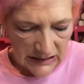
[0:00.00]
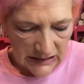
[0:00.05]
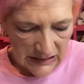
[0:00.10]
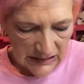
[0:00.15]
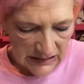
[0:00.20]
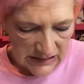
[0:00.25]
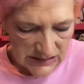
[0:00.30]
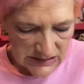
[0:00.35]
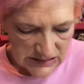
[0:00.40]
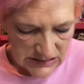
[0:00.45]

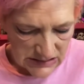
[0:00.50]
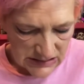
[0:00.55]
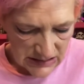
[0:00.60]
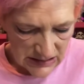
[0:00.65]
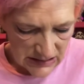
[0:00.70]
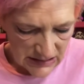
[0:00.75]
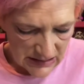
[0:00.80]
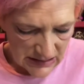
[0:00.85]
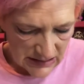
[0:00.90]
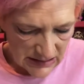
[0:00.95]
it's
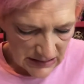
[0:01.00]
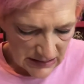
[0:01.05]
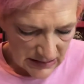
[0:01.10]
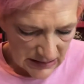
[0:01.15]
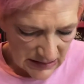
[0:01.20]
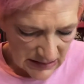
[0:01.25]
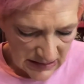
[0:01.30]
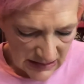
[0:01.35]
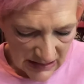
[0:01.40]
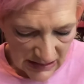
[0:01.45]

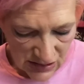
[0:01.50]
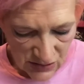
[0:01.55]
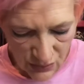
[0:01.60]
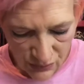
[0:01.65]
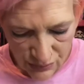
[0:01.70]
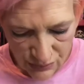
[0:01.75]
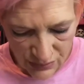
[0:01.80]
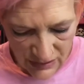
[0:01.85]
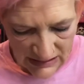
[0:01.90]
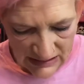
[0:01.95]

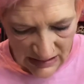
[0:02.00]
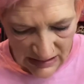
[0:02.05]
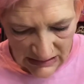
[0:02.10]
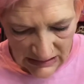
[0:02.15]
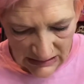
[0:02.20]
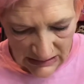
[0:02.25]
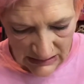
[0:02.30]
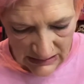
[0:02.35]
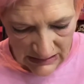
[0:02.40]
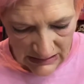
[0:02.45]

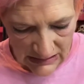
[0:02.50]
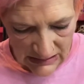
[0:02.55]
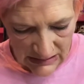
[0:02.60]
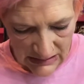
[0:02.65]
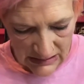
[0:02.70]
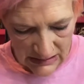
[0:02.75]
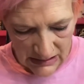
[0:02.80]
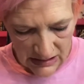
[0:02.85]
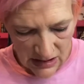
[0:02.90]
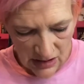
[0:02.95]
really
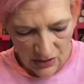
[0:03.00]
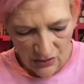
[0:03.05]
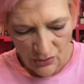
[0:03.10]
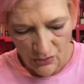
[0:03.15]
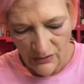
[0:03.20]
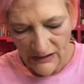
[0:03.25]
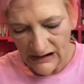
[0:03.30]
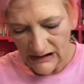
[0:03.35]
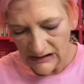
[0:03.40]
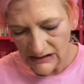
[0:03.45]

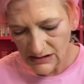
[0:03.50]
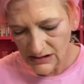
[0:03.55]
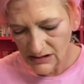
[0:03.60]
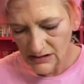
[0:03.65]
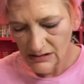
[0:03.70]
great.